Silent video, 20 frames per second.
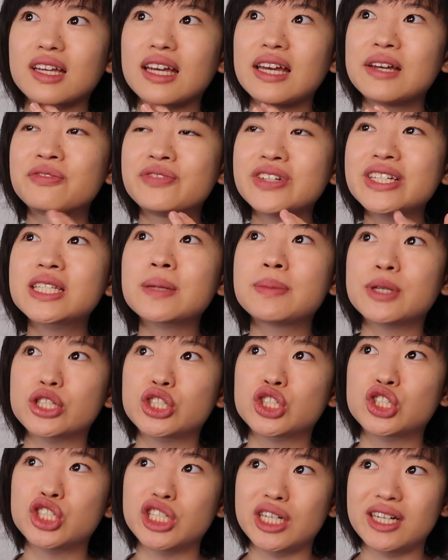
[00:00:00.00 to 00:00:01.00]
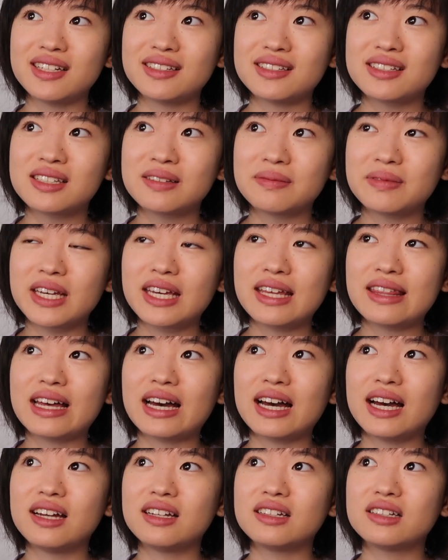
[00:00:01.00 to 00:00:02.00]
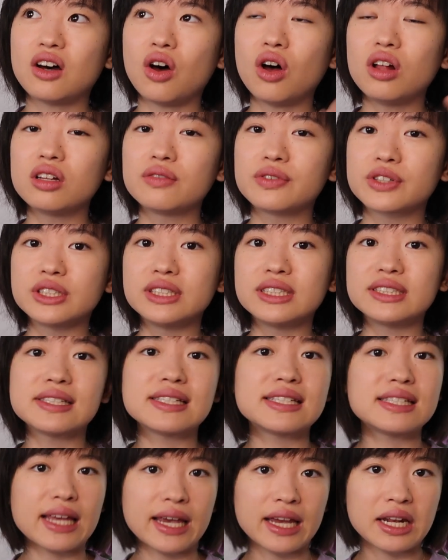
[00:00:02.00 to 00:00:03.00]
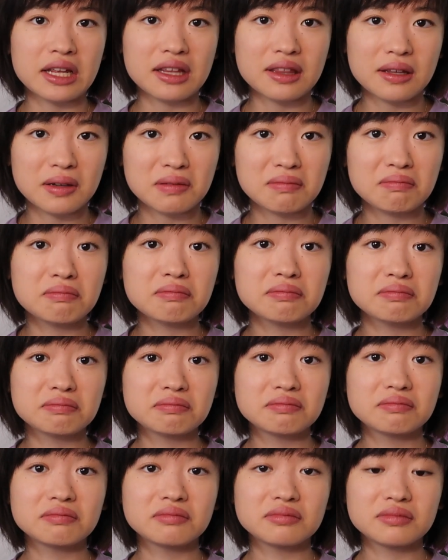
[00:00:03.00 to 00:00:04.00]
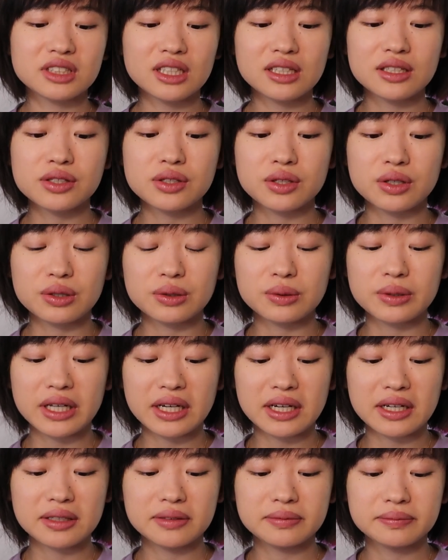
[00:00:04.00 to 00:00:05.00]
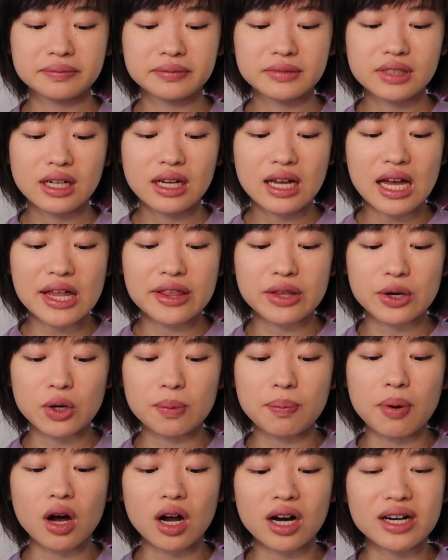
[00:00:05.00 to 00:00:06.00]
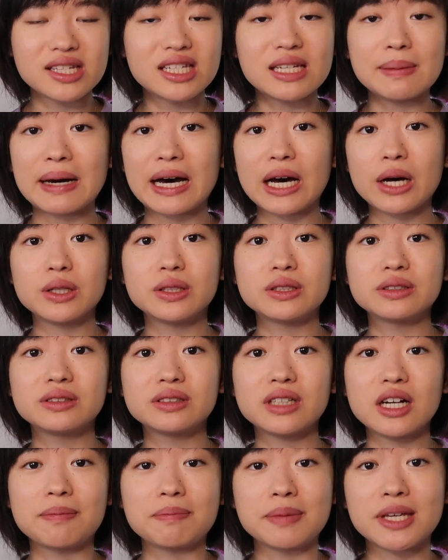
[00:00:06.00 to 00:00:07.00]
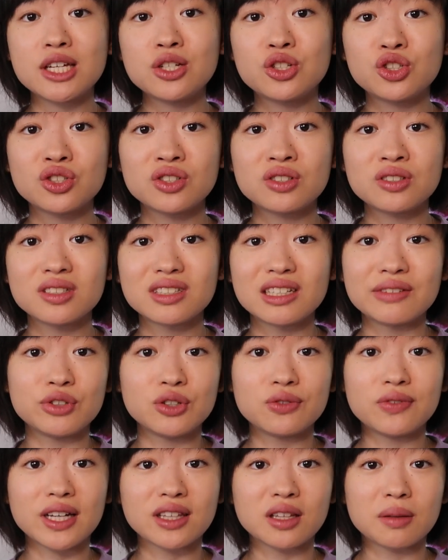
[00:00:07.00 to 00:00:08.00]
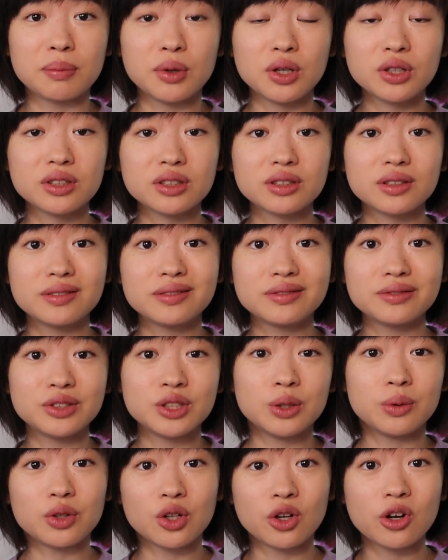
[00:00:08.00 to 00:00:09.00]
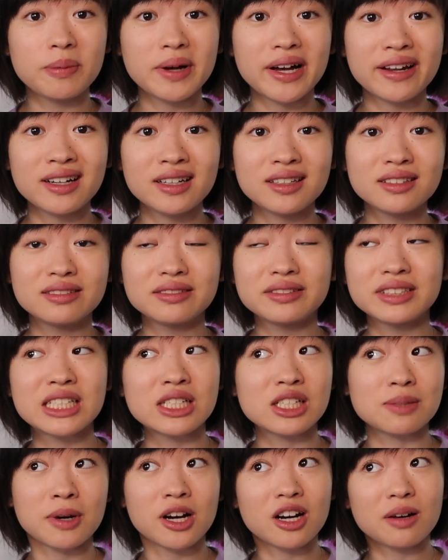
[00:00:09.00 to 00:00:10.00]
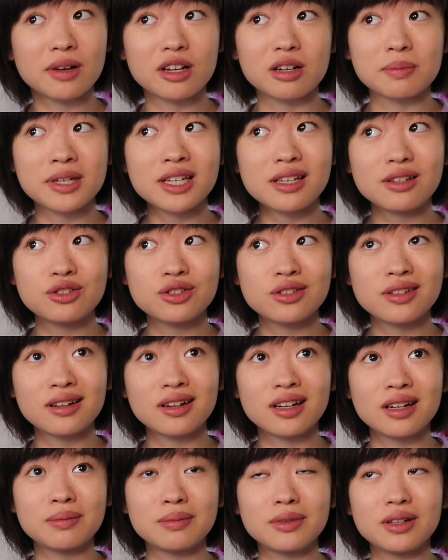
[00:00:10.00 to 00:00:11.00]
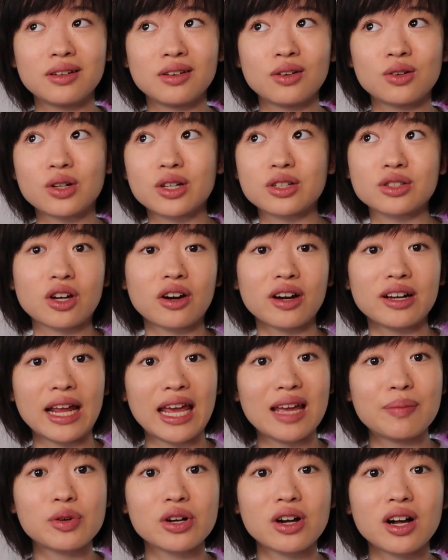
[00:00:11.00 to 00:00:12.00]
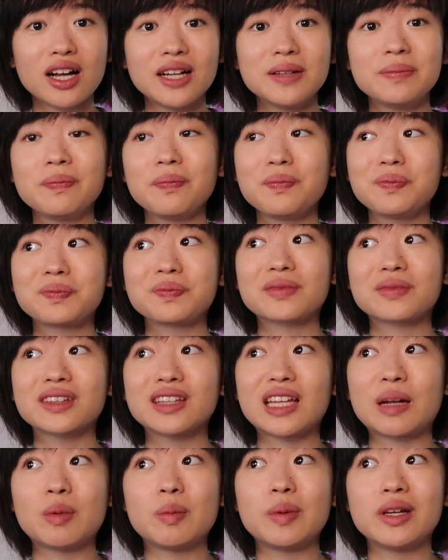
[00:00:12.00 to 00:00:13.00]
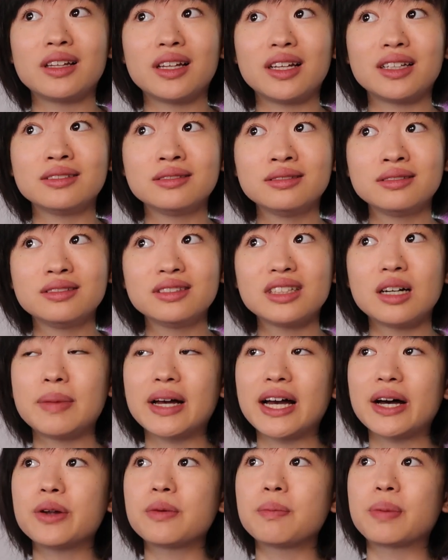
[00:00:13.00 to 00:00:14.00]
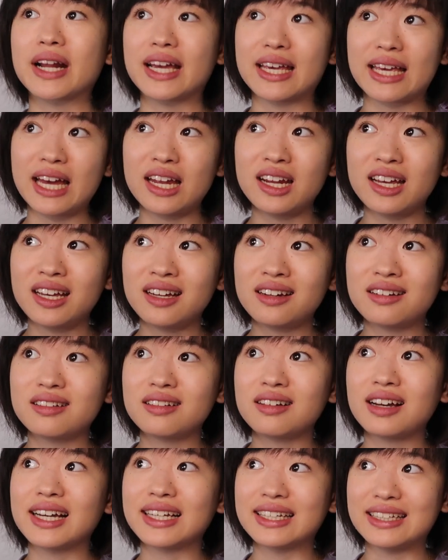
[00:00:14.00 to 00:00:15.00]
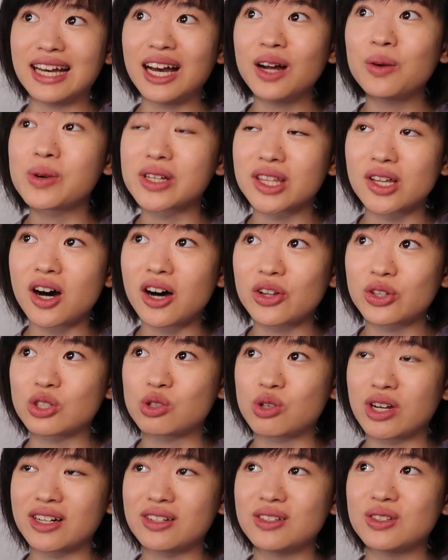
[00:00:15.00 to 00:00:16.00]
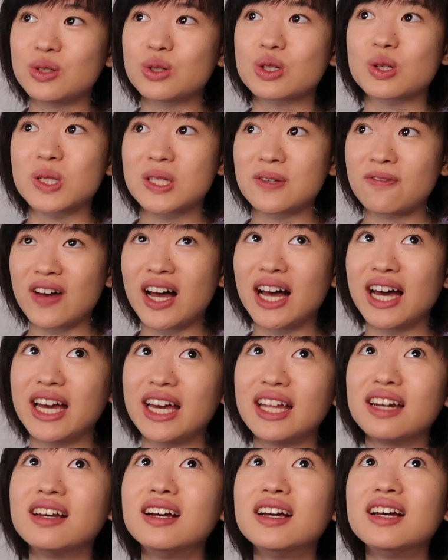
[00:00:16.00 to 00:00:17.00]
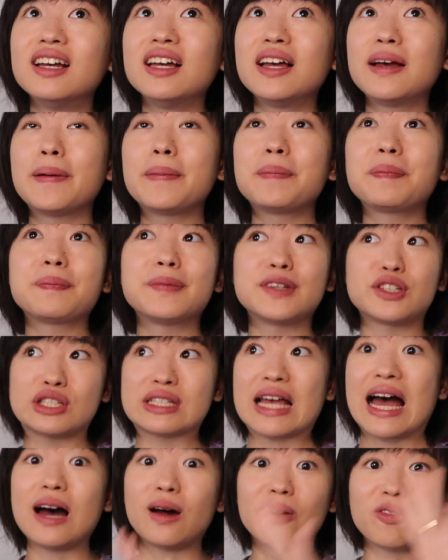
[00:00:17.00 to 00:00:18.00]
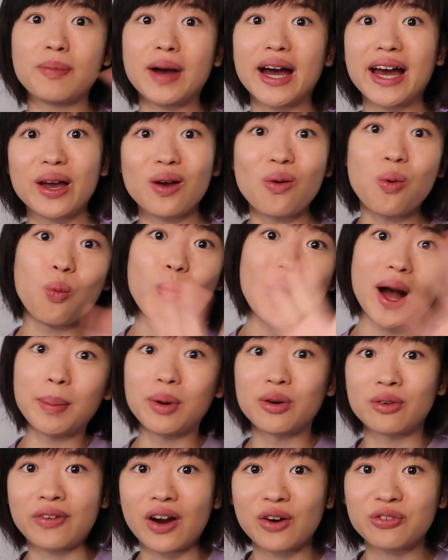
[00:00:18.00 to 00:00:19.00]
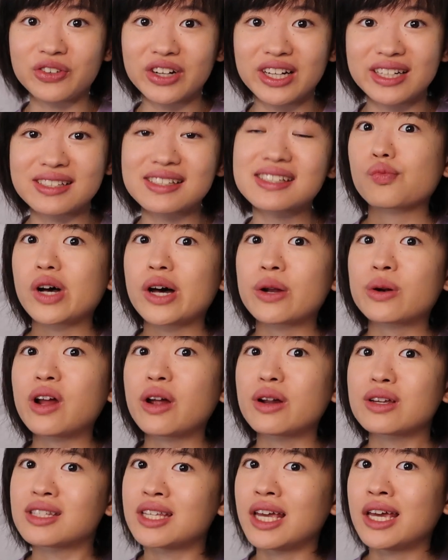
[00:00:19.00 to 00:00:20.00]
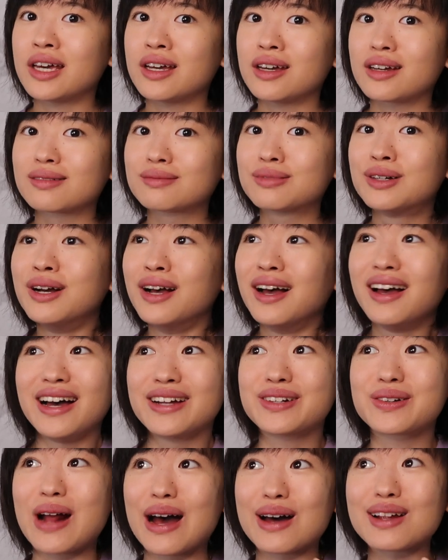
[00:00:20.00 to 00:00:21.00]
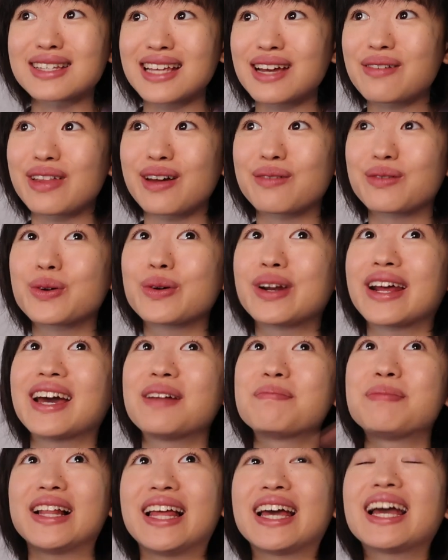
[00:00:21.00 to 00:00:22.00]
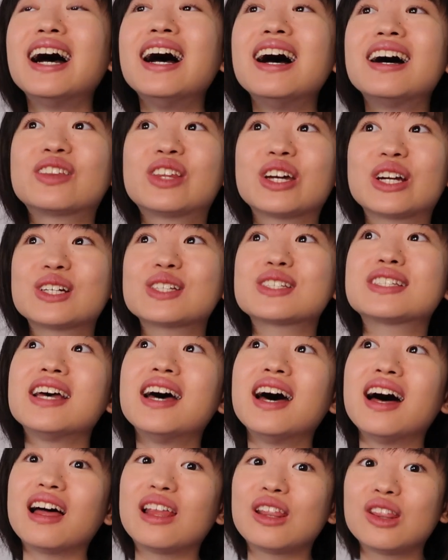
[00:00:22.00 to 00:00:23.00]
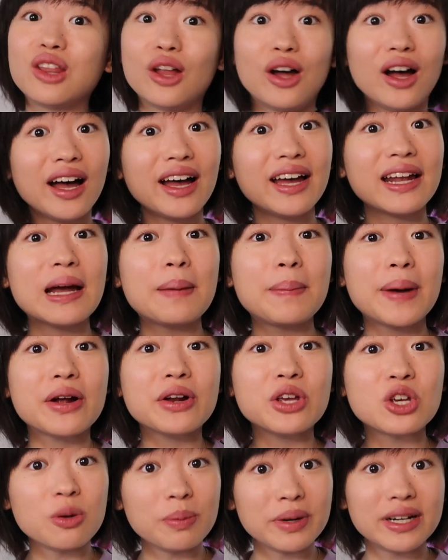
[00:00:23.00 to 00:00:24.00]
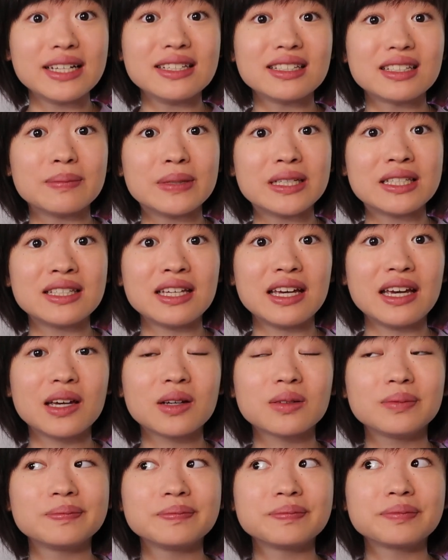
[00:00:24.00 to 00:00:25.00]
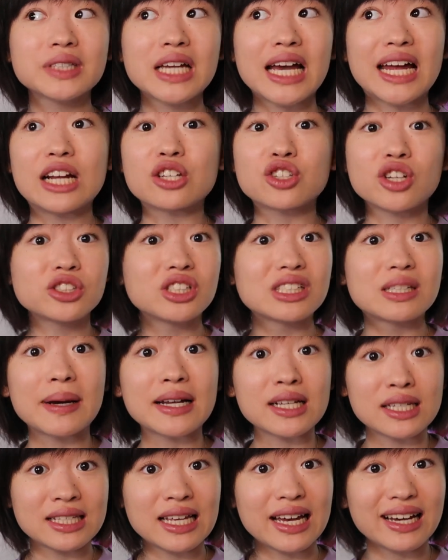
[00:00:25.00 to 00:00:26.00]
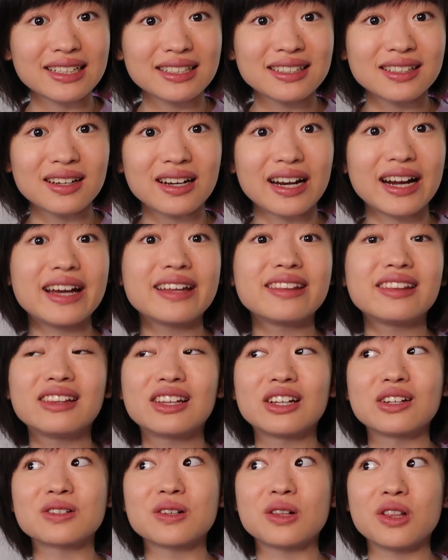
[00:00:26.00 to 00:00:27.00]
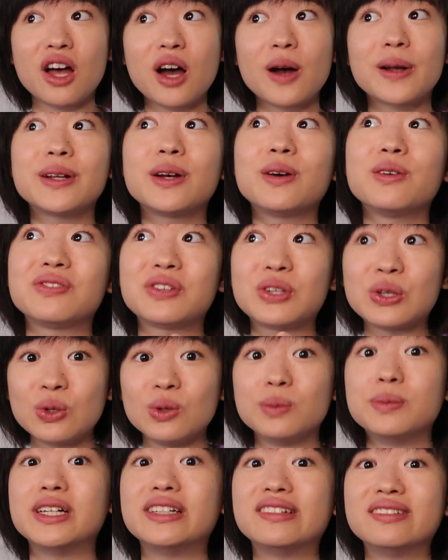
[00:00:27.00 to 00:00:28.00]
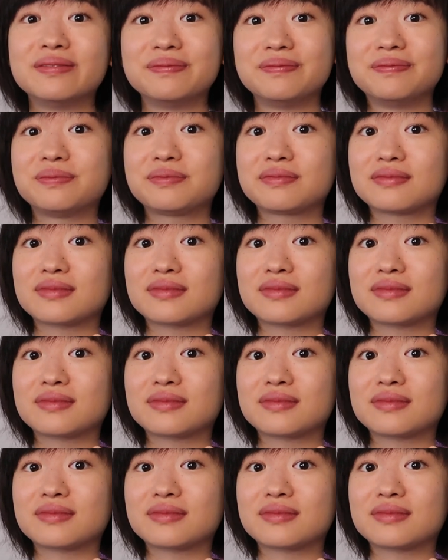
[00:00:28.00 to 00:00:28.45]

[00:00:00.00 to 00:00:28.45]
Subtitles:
it feels a bit shit to me that Oliver didn't say anything. So yeah. And there were parts about a peach. If you read the book, you would know about it. There's a part about a peach that an apricot that I'm a bit like, about, but I get it. I get what the author's trying to do, so it's fine. It's just out of my web of reference. I don't know how to say it. I don't know how to say it without ruining it. But like, there's a lot about human intimacy. And it's not just about sex, all right? There's a lot of human